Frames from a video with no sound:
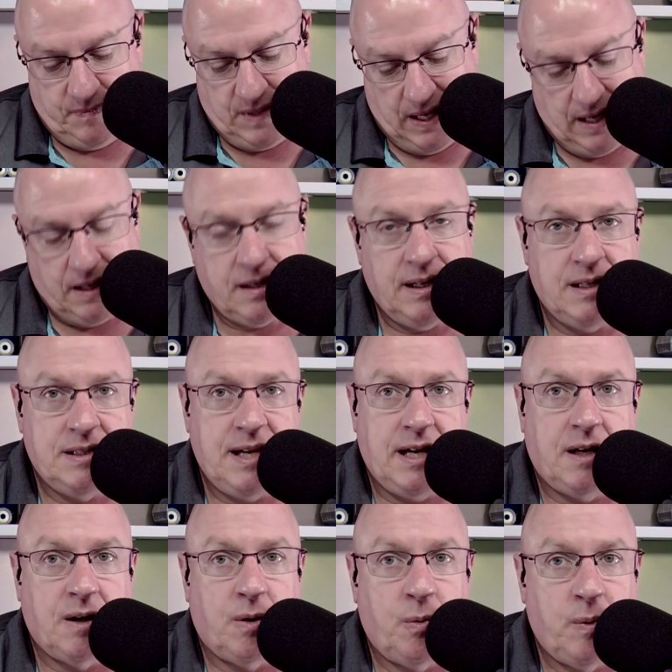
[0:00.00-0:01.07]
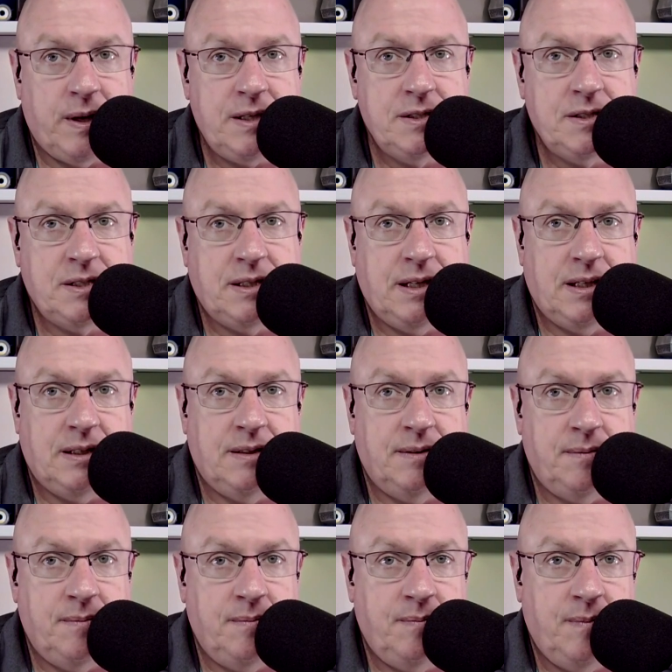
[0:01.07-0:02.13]
take and take our risk
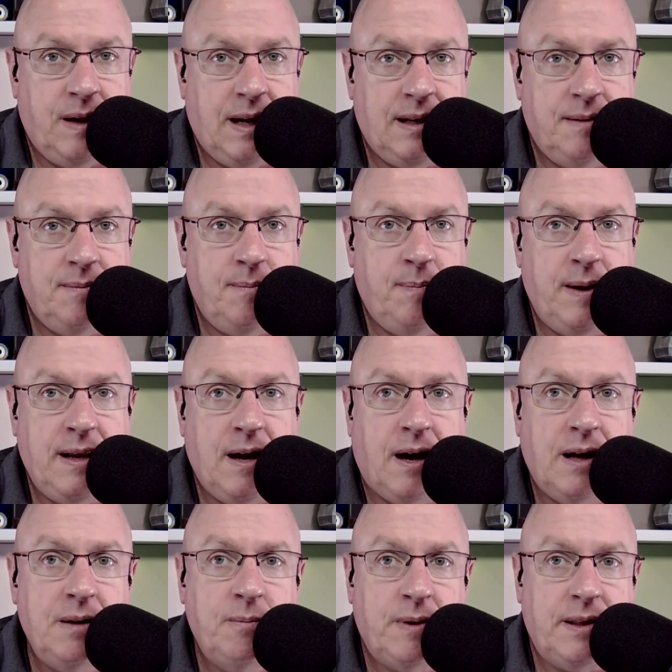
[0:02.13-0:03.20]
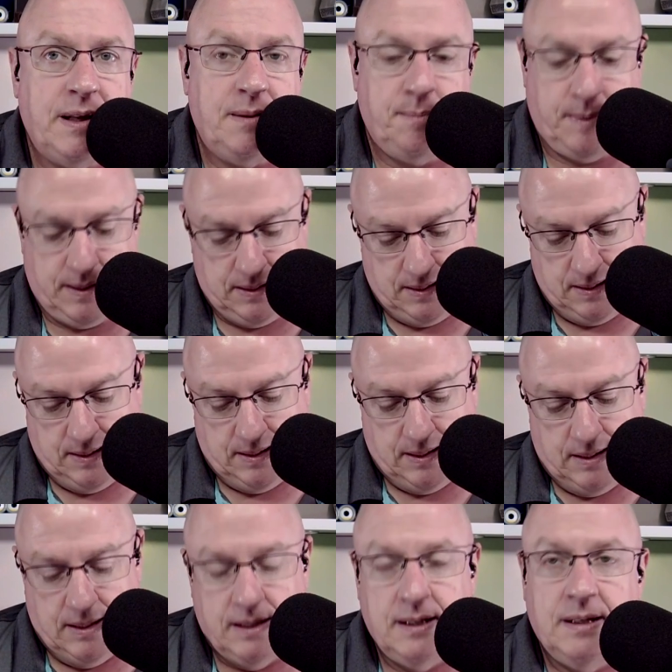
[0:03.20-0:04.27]
and and be on with it but
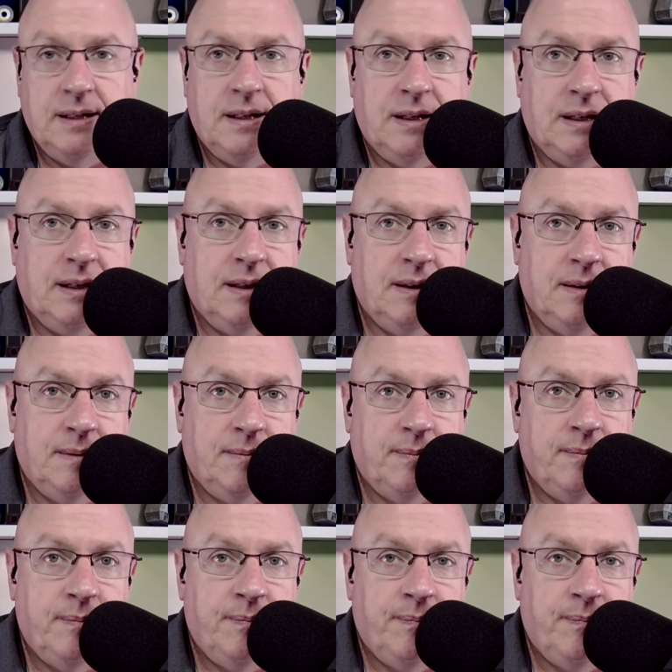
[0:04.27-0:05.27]
um,